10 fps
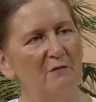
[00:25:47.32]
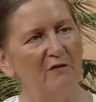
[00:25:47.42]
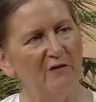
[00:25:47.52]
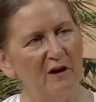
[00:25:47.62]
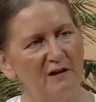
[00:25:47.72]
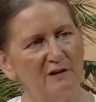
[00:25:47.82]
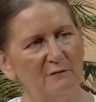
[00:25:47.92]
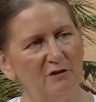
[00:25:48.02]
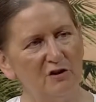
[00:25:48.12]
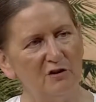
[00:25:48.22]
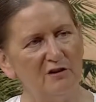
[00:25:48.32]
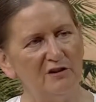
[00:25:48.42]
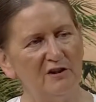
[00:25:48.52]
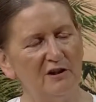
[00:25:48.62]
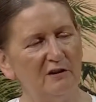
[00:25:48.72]
The vast
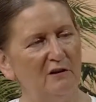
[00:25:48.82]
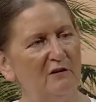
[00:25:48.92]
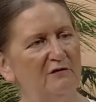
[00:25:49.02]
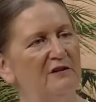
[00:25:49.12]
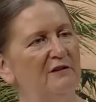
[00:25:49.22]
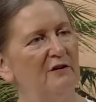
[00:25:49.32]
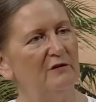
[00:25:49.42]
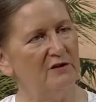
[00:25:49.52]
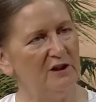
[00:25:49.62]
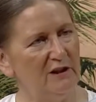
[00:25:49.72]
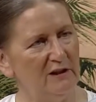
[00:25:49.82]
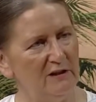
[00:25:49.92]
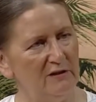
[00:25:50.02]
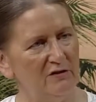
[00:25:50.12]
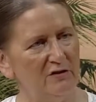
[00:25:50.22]
majority of
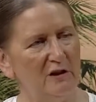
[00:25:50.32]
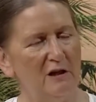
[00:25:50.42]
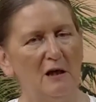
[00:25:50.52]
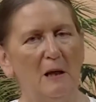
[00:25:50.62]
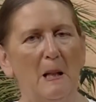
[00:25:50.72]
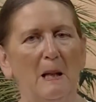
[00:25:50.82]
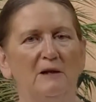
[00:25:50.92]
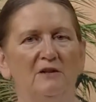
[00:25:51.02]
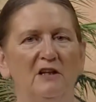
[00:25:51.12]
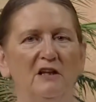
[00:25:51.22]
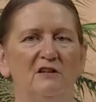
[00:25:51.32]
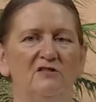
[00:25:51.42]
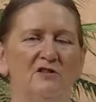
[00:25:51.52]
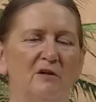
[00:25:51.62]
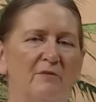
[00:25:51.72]
devotees need
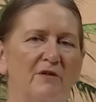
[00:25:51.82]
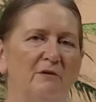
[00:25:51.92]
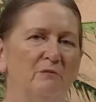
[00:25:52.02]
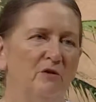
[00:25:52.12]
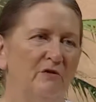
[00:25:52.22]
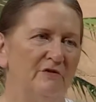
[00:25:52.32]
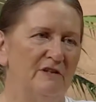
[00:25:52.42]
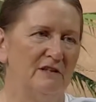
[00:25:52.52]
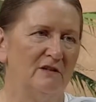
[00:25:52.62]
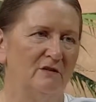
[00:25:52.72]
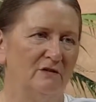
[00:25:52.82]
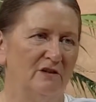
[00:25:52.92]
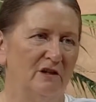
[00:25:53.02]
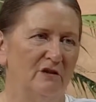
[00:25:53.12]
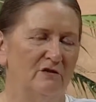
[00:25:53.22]
something more physical
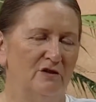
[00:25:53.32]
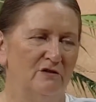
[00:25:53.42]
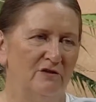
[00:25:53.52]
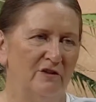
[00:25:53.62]
to go to.